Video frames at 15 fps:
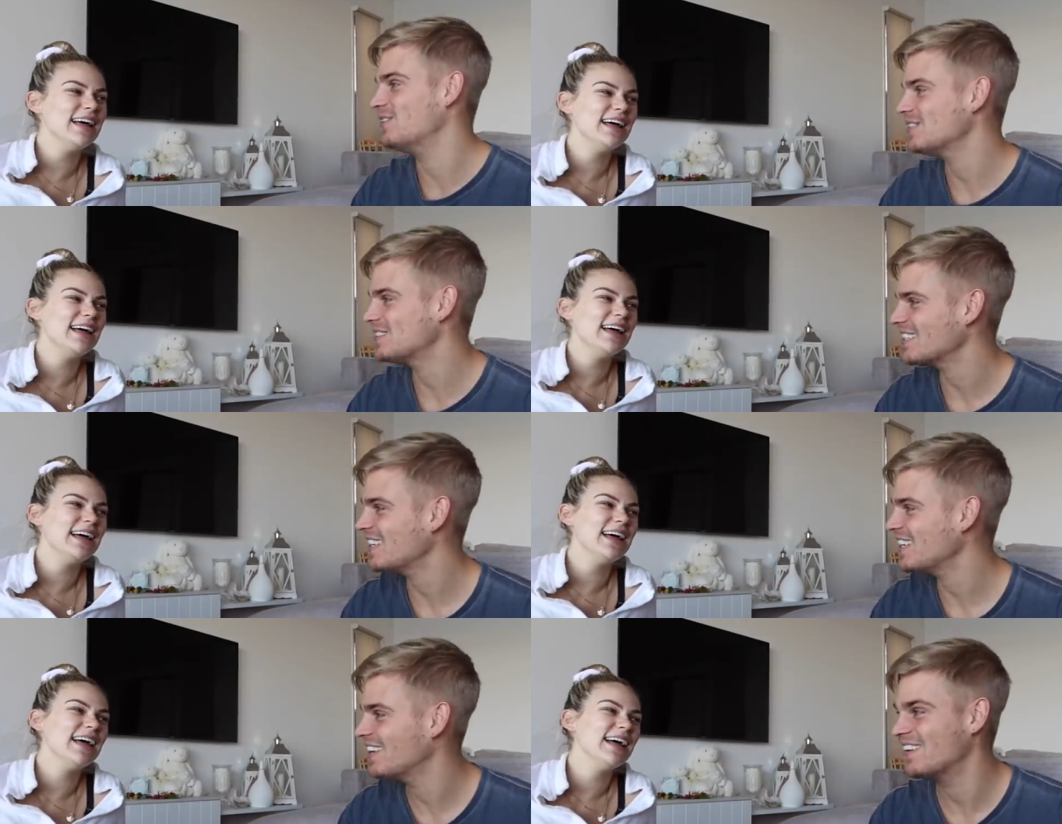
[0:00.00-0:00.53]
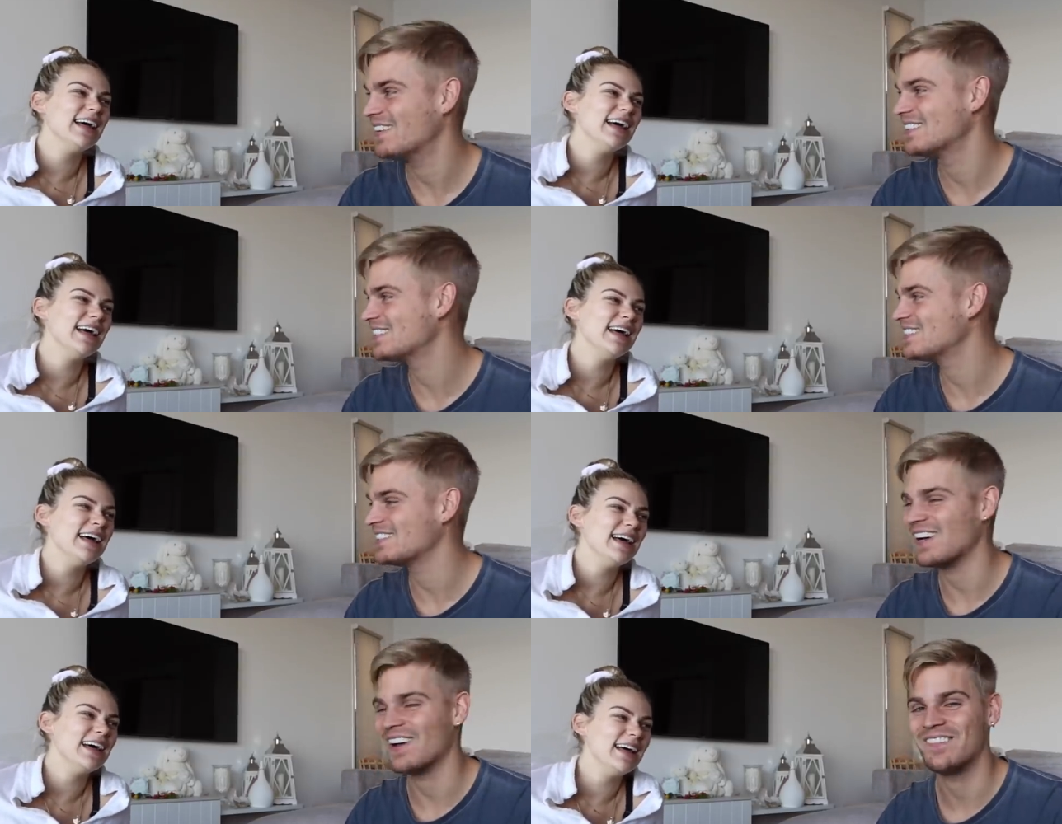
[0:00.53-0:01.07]
Speaker 1: It was, it
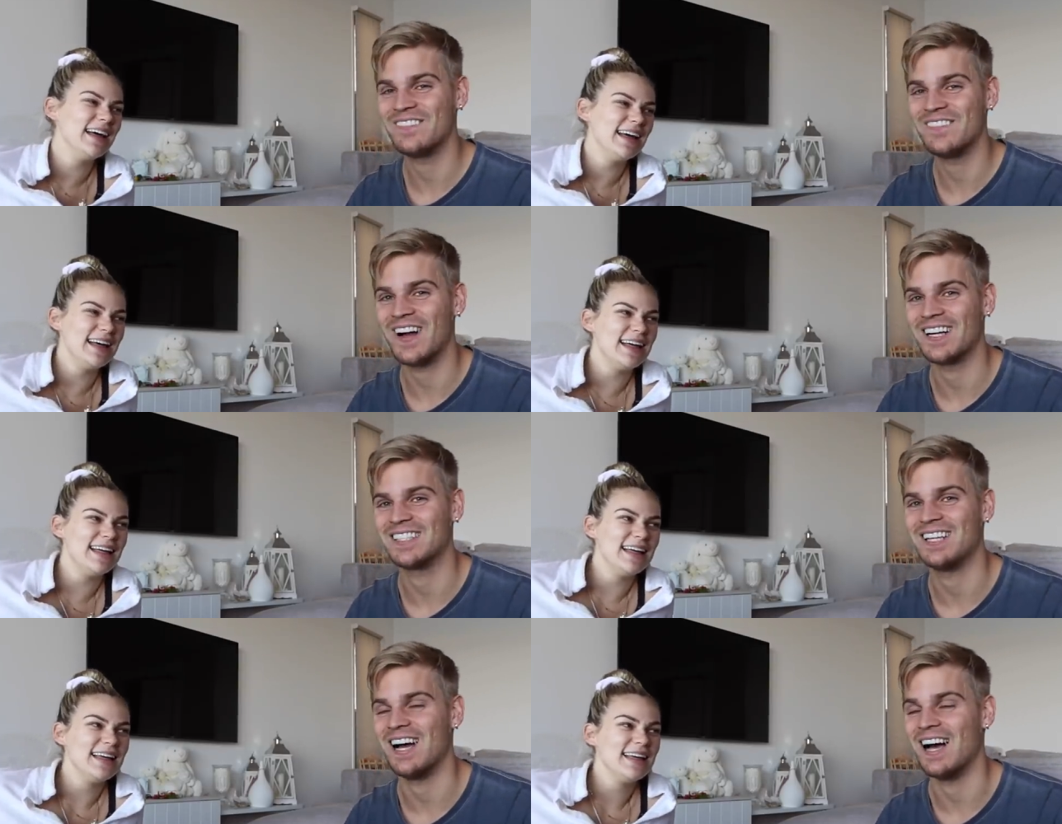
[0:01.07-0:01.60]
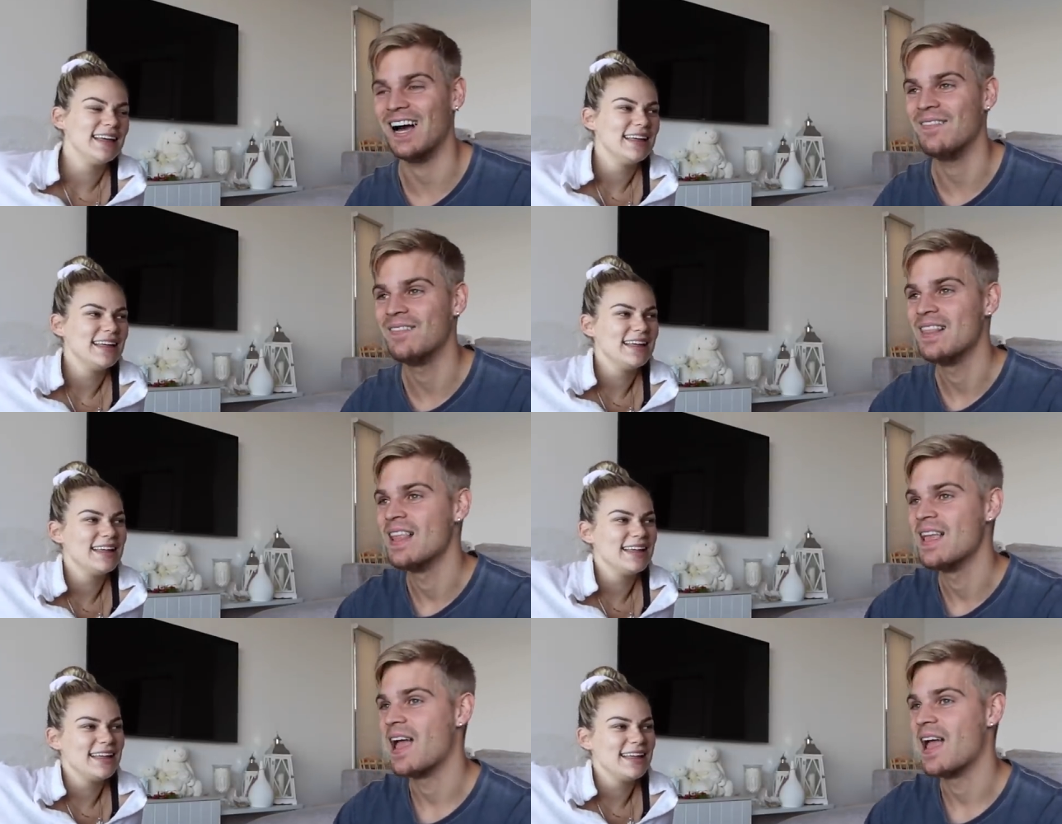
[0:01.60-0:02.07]
was so fucked up.